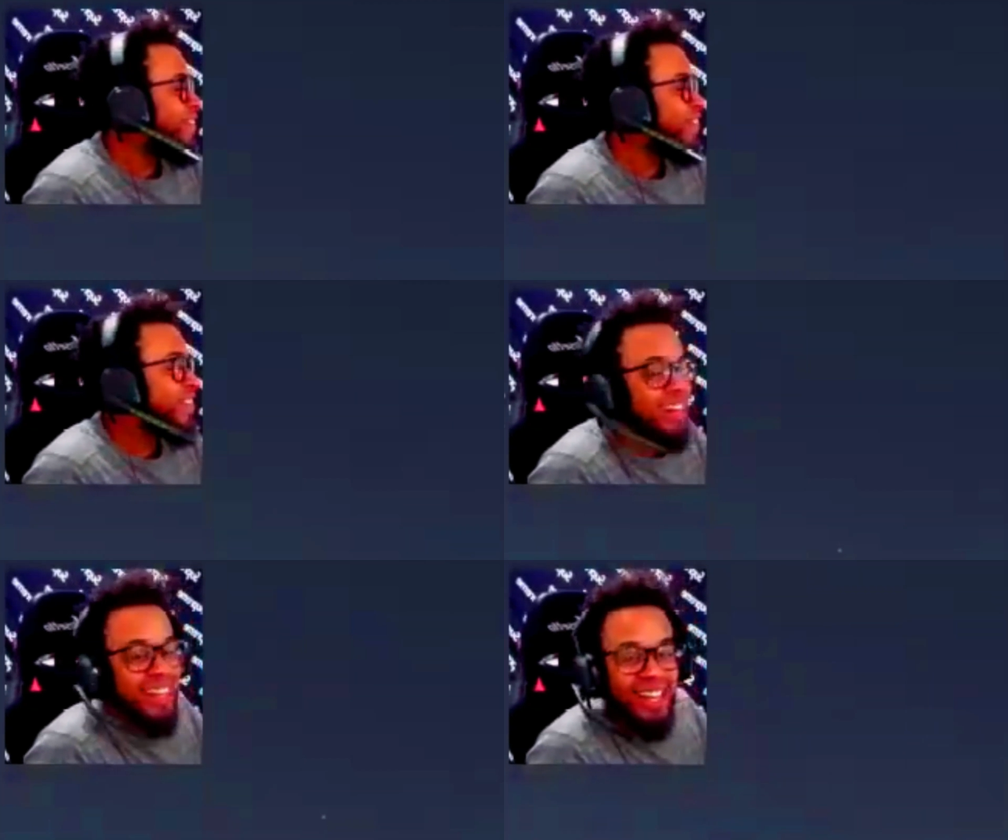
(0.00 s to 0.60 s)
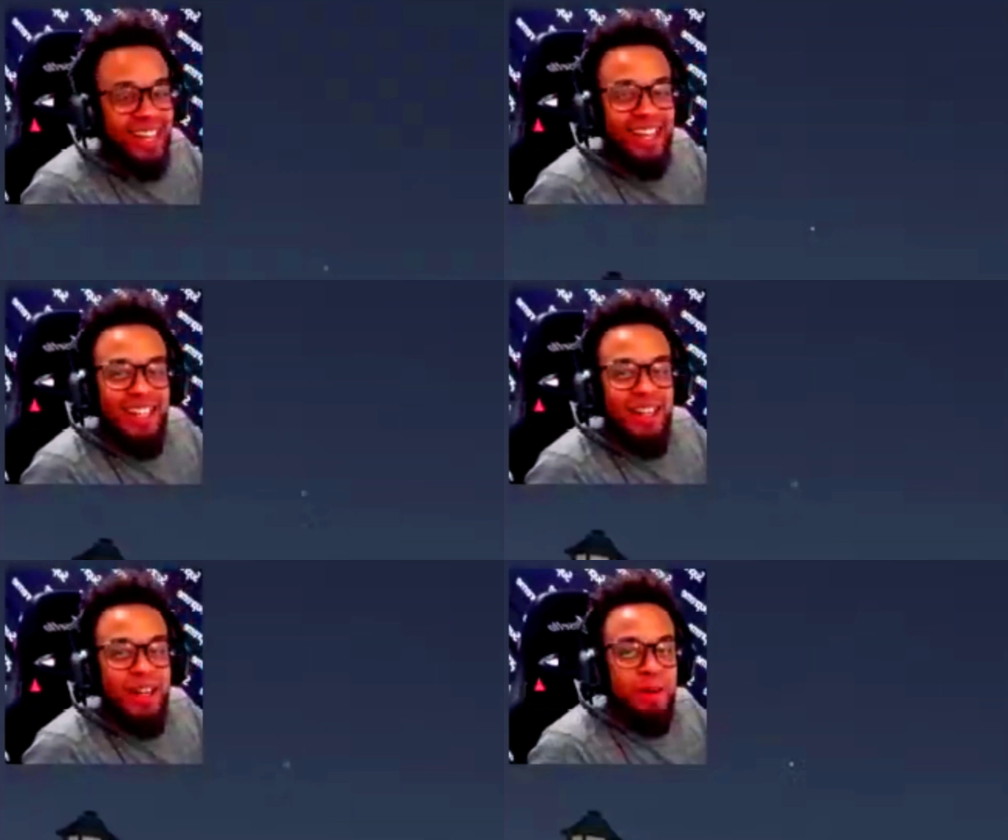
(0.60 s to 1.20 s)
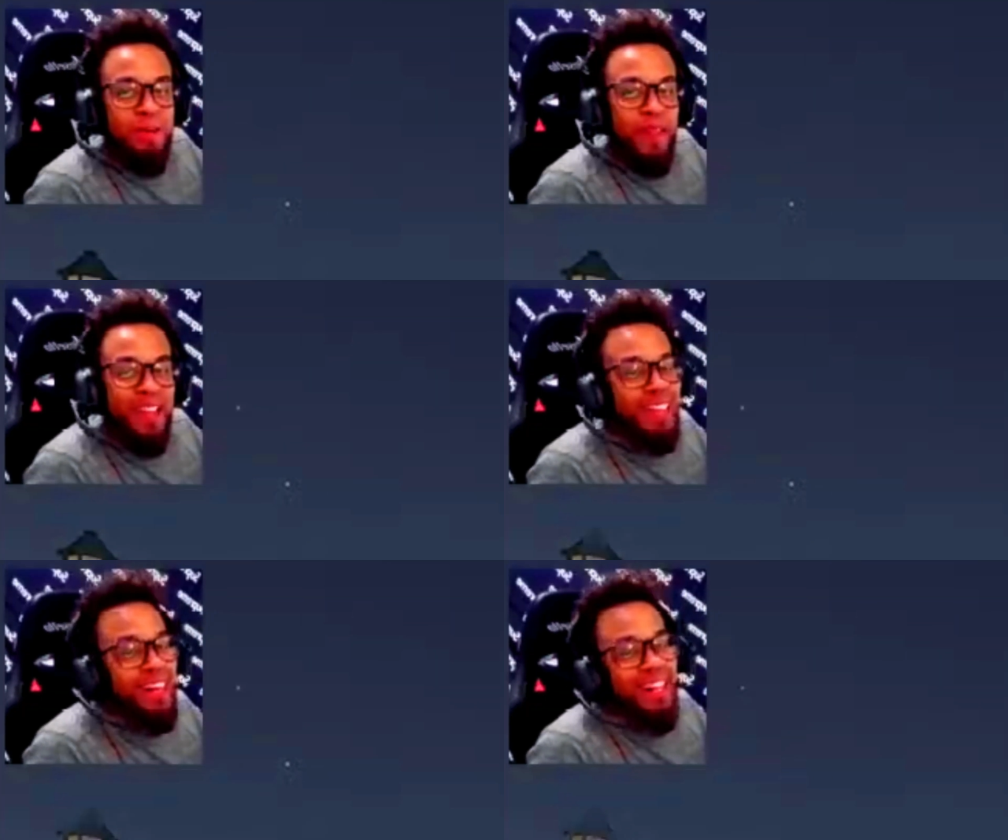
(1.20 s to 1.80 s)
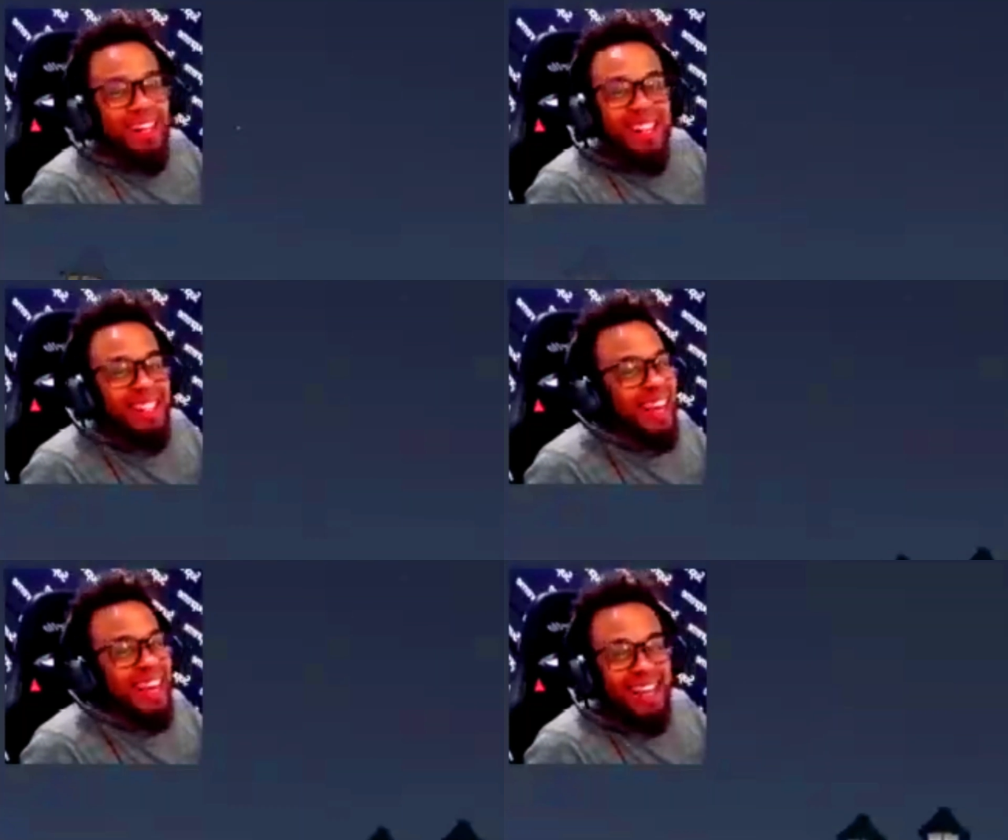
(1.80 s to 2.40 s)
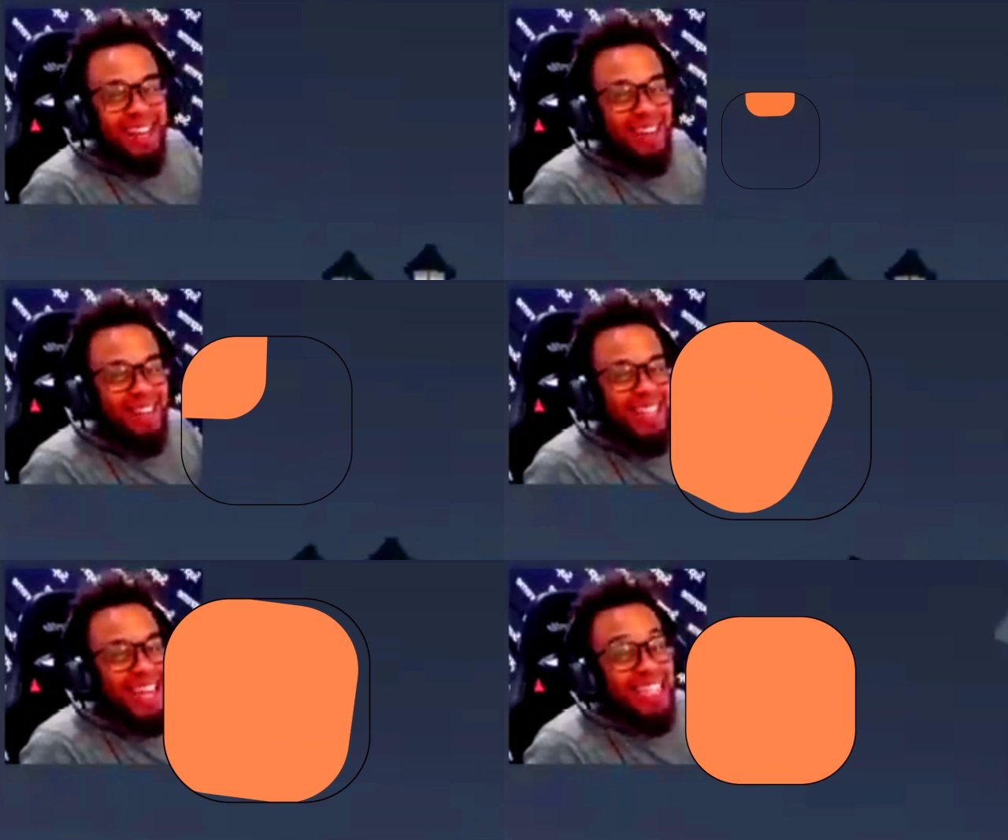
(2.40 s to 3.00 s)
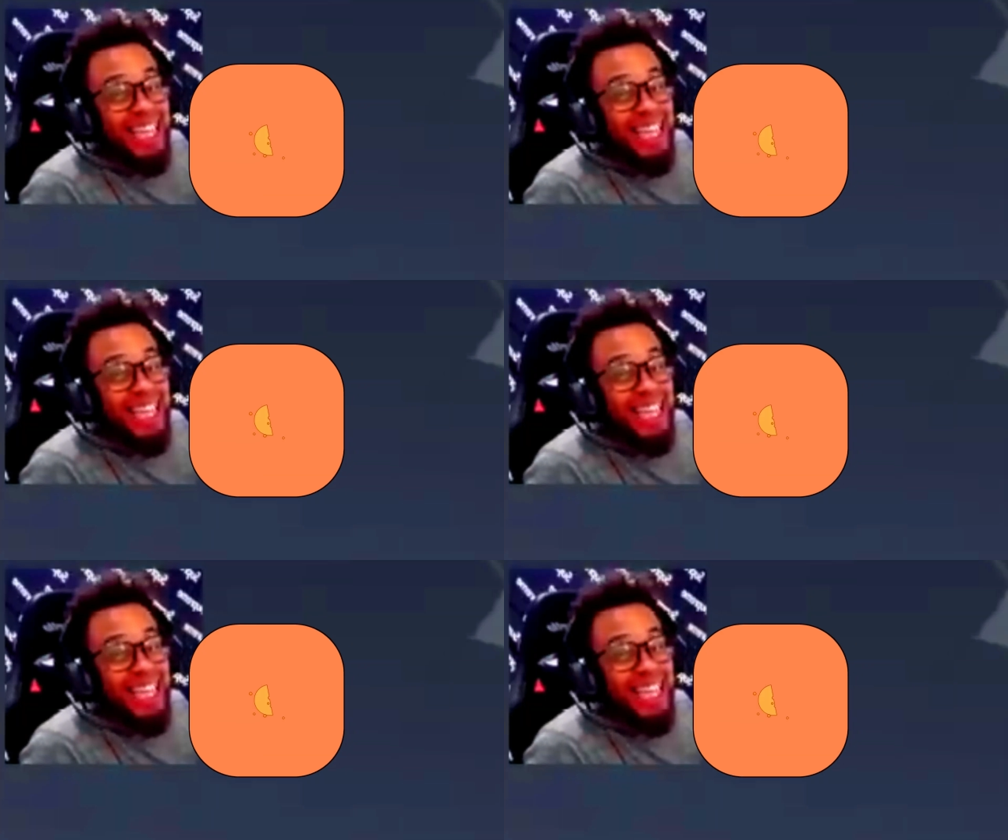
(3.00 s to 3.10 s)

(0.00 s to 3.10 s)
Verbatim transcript: my boy? You know what I'm saying? I'm about to